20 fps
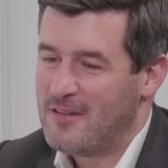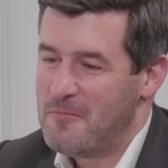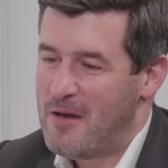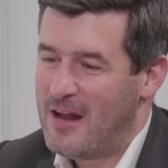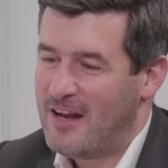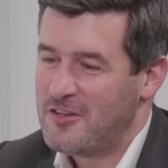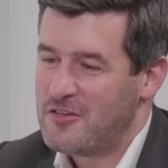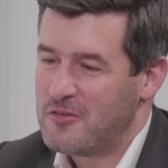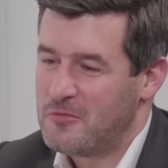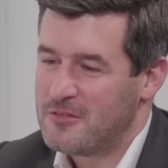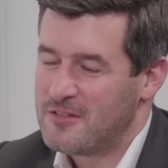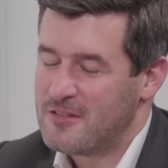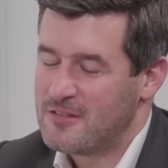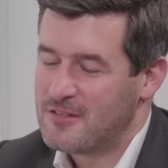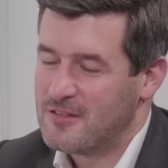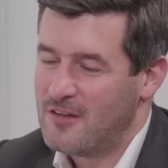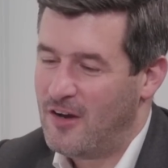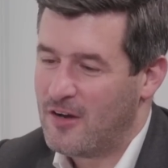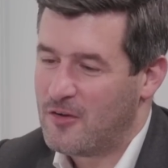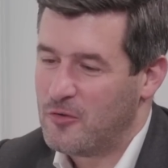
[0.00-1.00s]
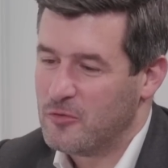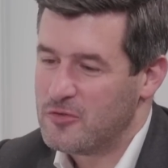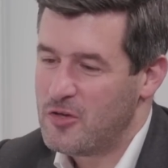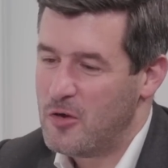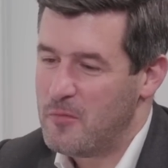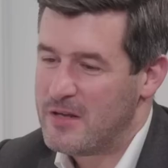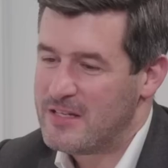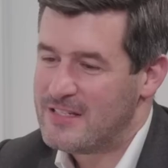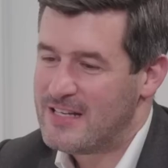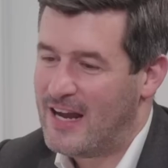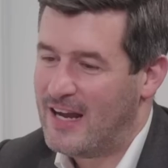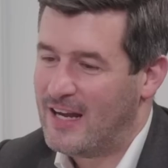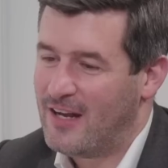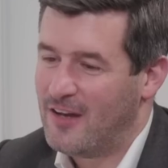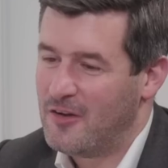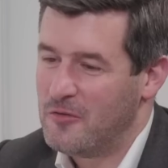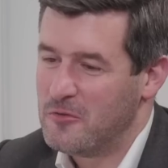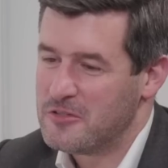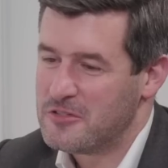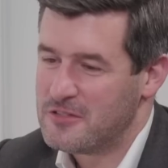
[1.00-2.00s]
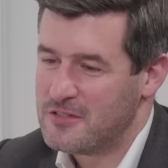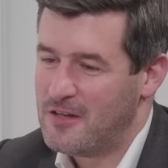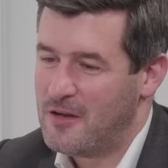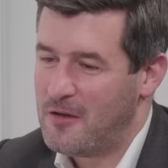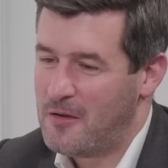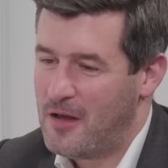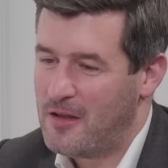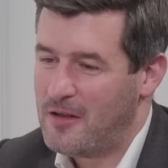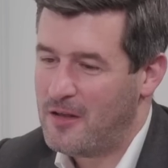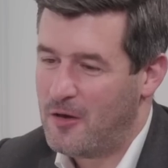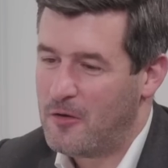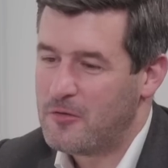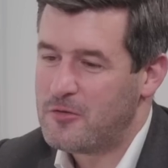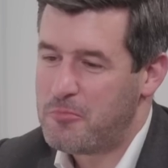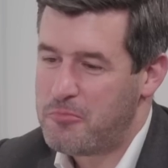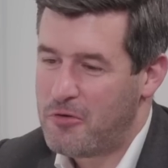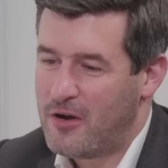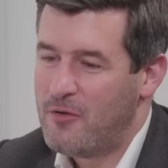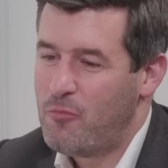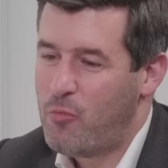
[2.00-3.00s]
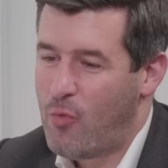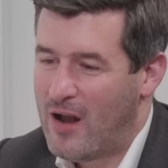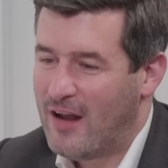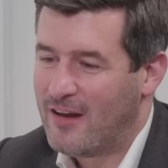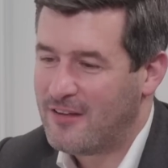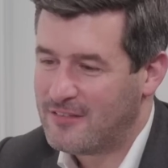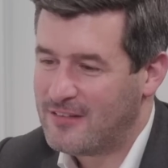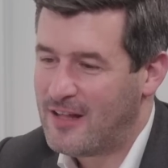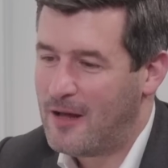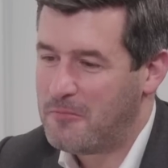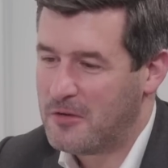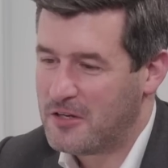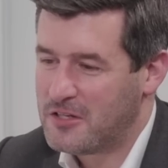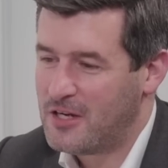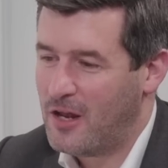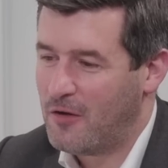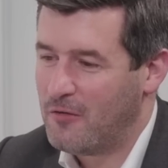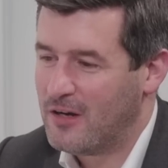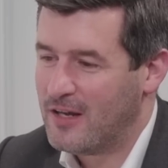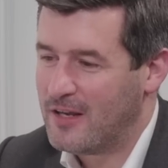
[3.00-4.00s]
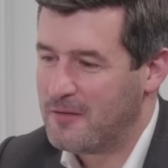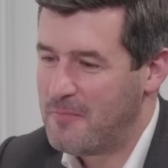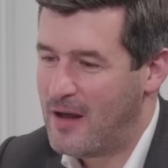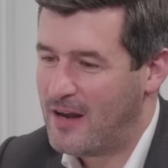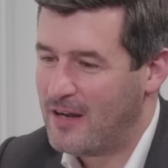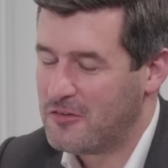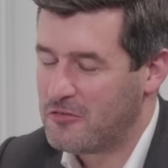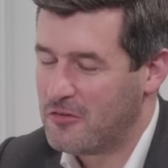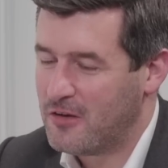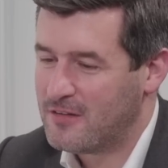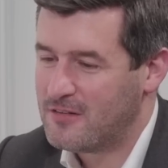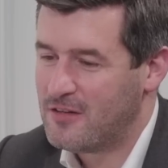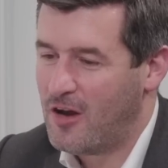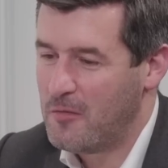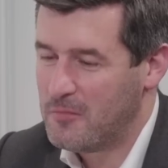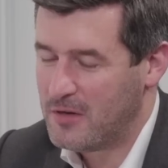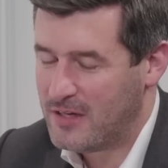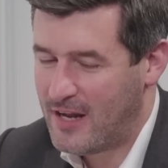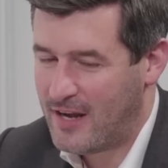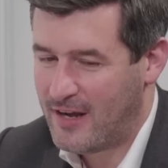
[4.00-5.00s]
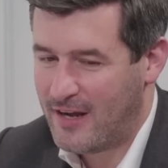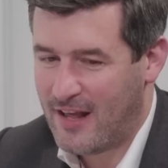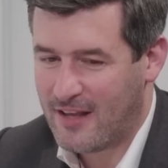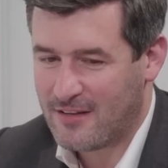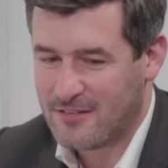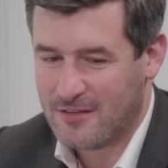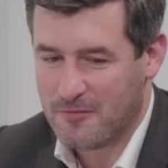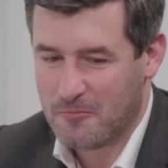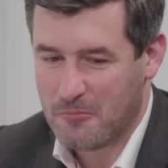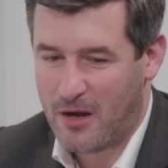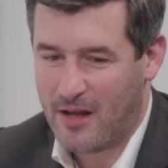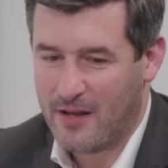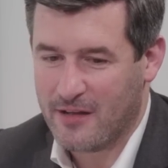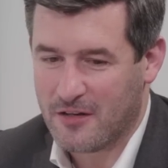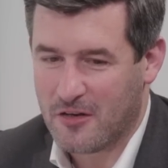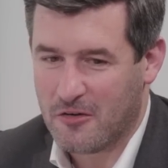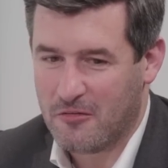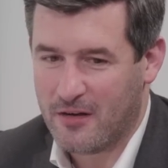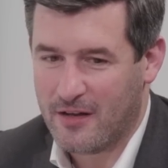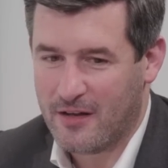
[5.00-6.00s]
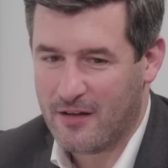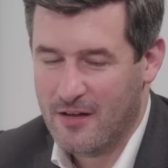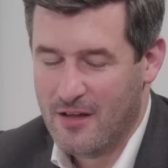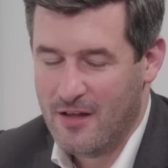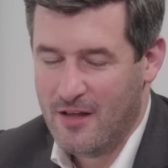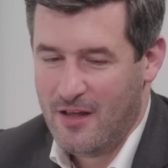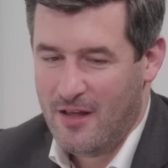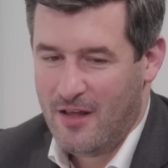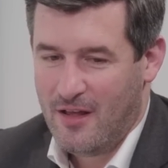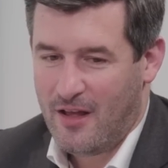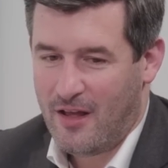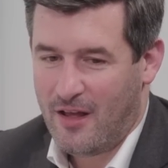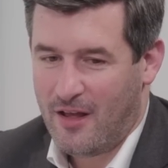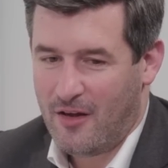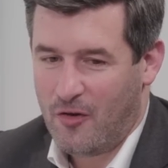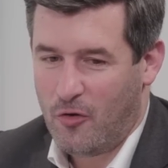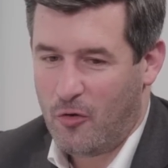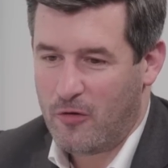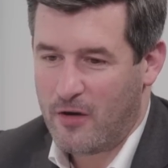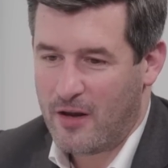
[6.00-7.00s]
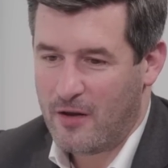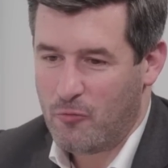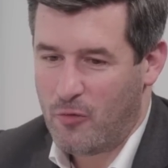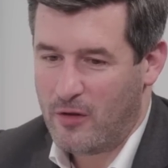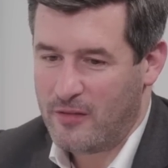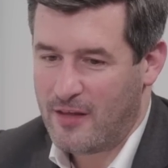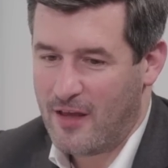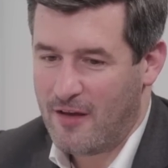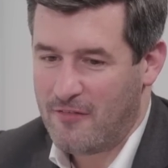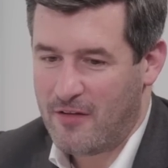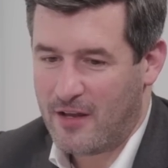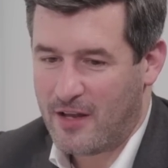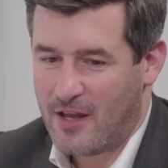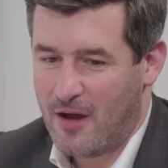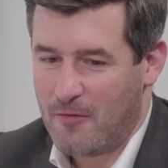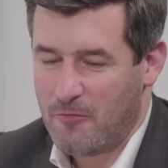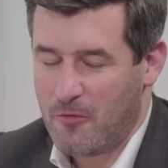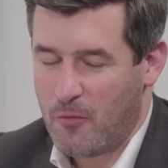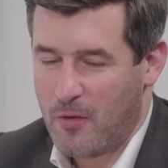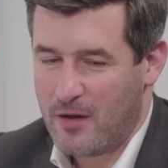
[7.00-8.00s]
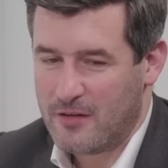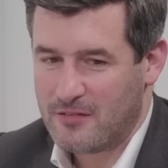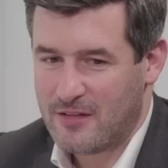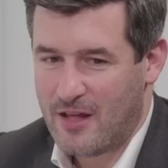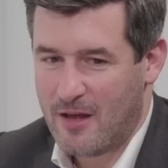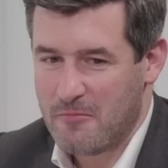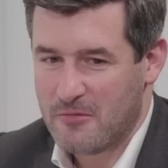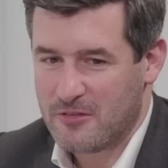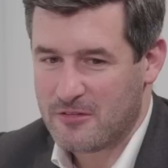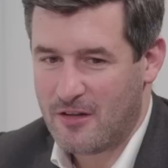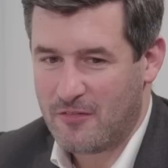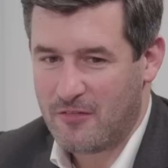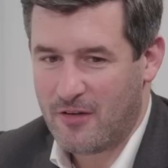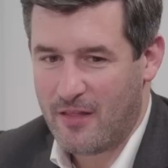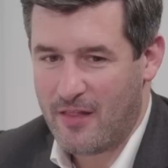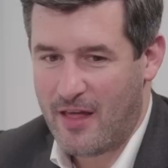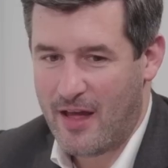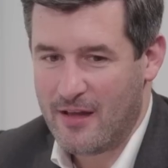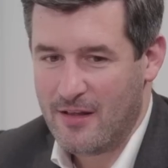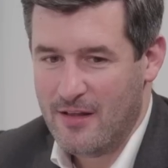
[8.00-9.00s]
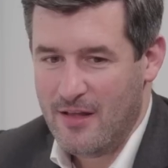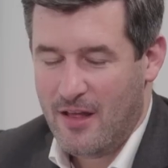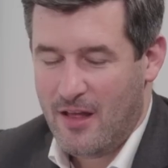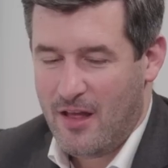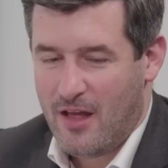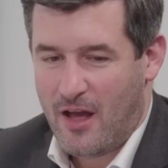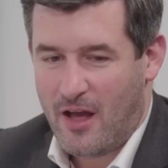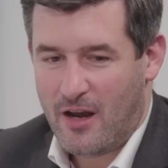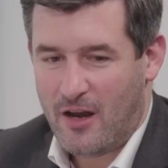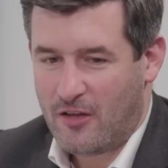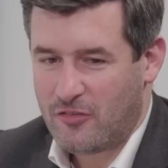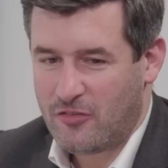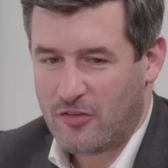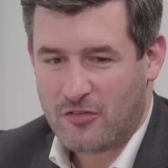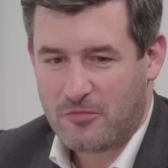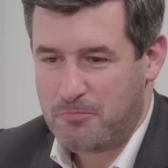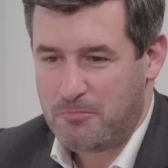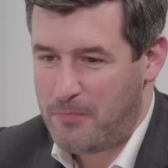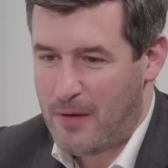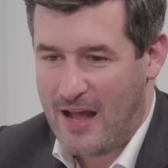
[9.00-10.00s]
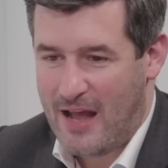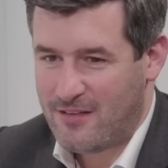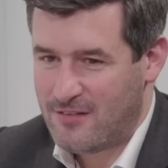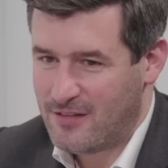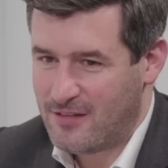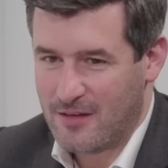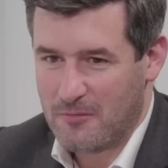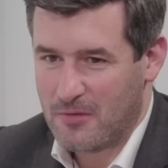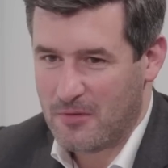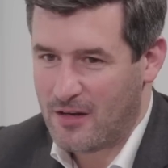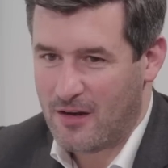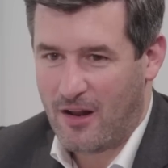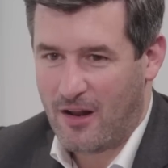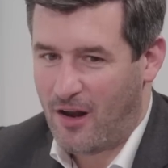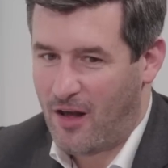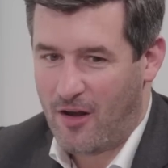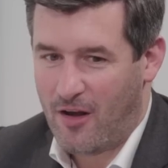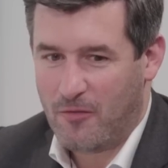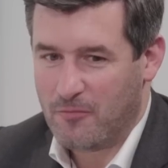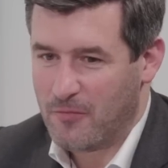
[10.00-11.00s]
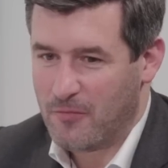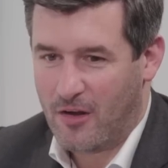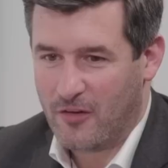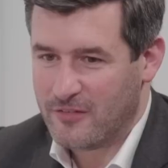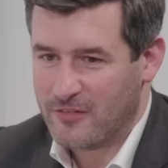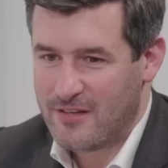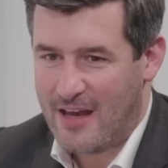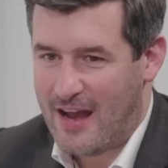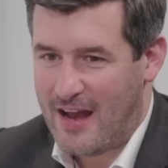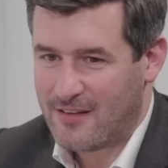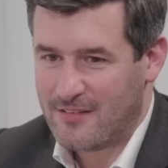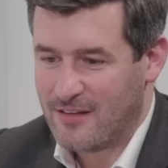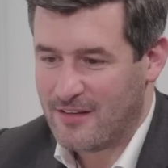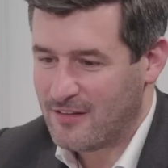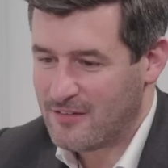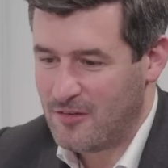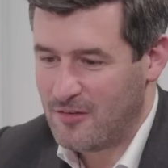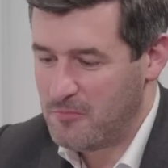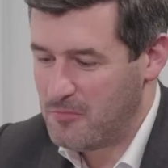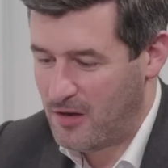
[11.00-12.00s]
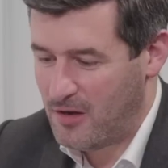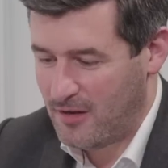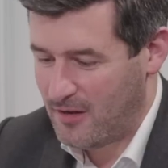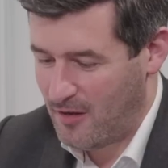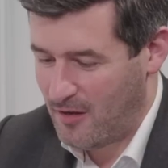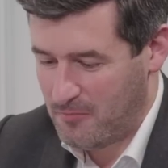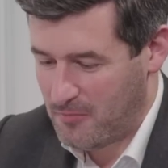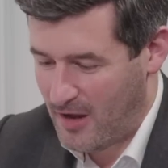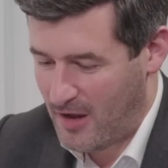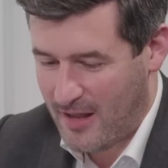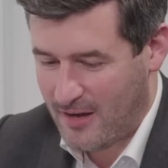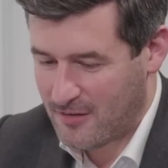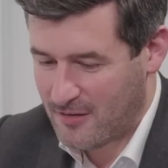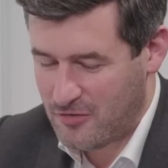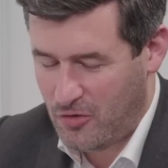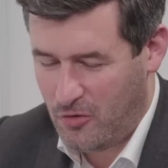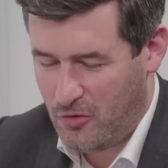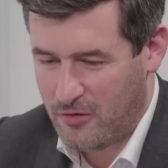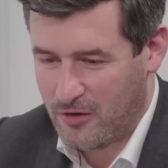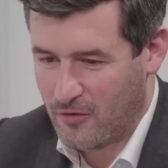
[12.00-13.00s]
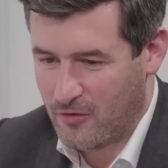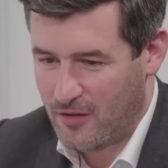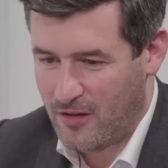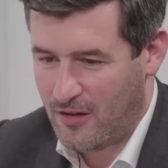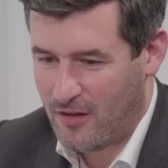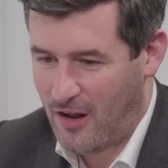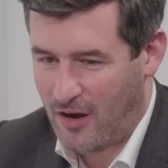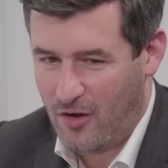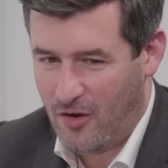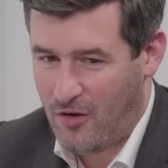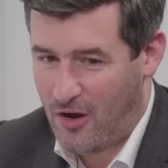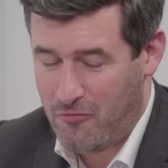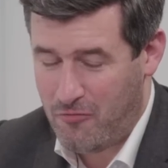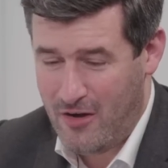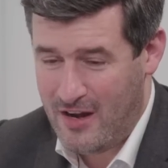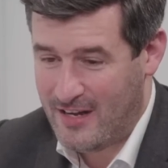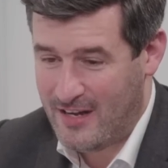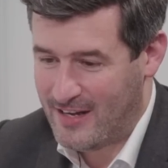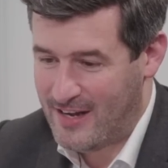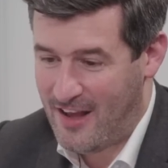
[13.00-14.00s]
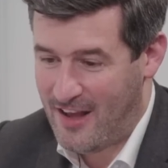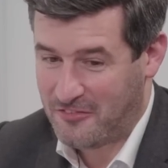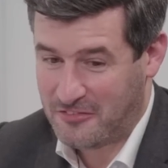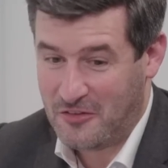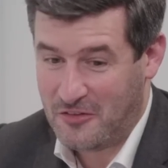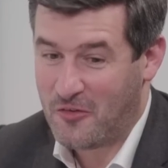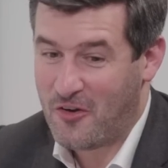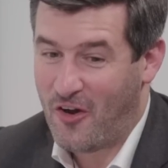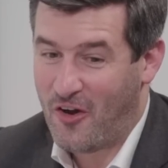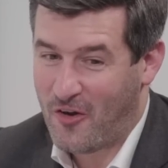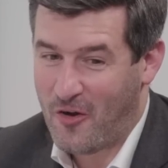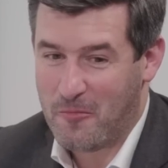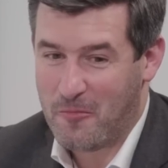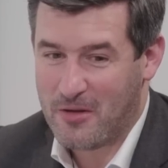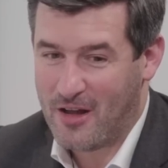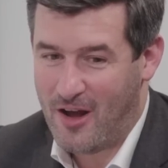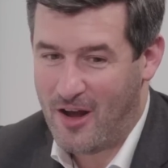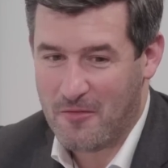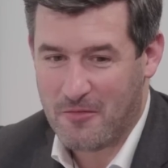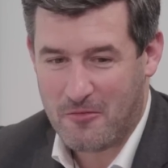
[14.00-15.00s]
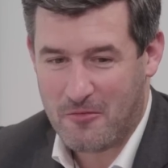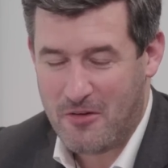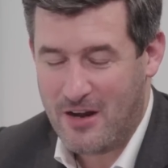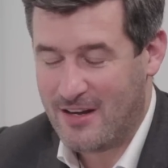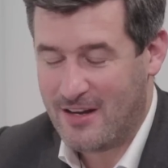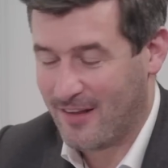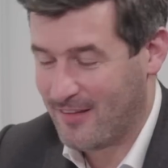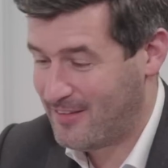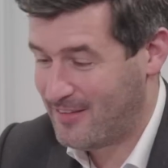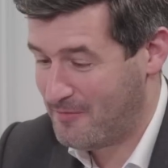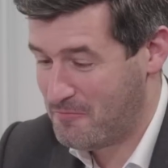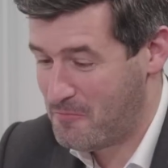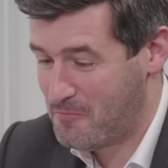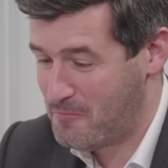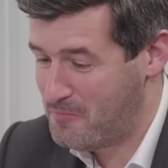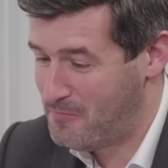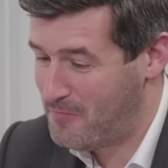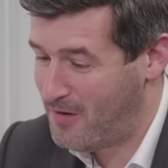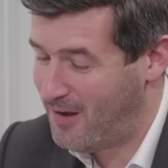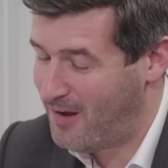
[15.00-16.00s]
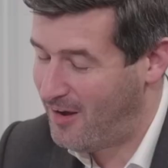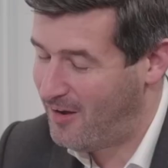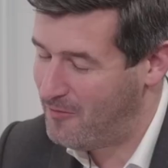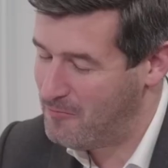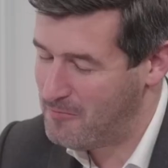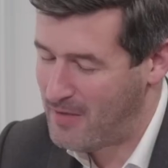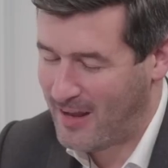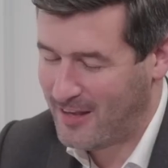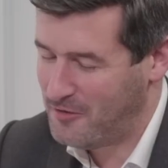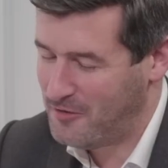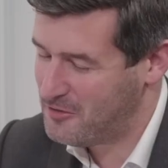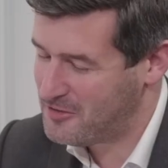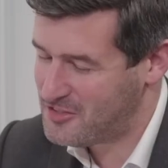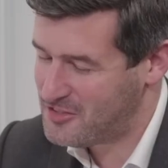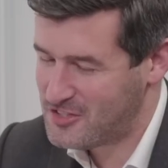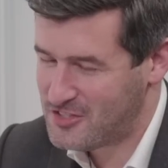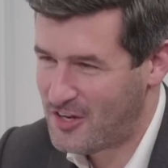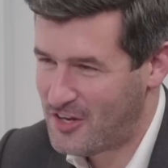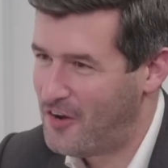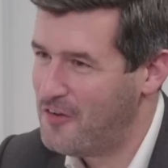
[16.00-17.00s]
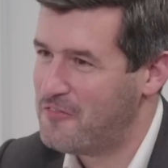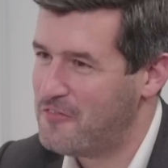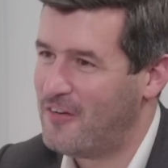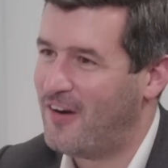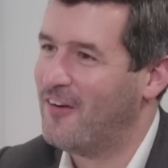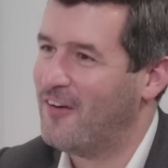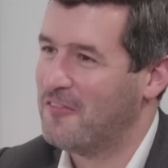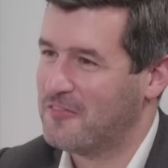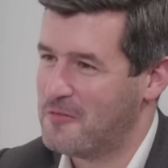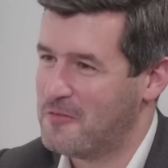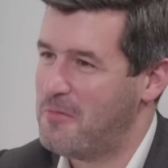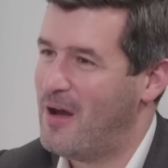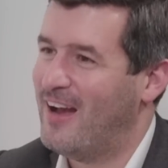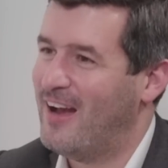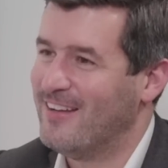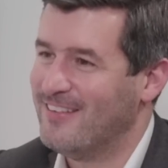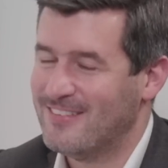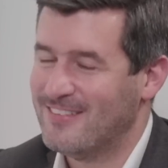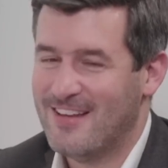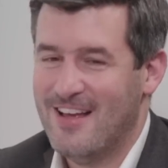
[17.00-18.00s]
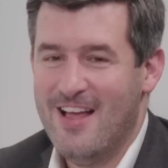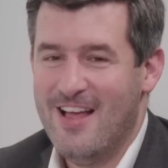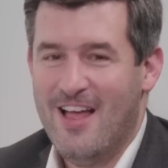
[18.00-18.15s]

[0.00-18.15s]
The manager was a guy called Tommy Taylor, who was, he was a pretty well-established lower league manager at the time, and he'd had an excellent playing career. Orient won the FA Cup with West Ham and stuff like that. And I just battered him on tactics on my editorial. And I read it now. I've still got a copy at home. I read it. I think, oh, Matt, you were so far off the pace.